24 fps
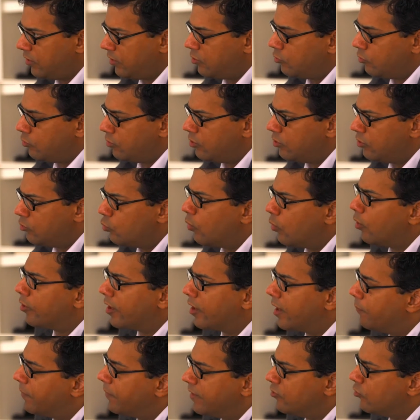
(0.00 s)
You woke
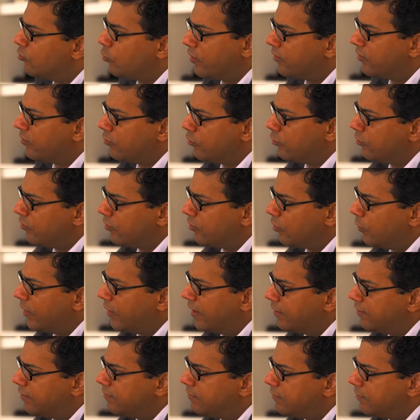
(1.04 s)
up and she wasn't doing so well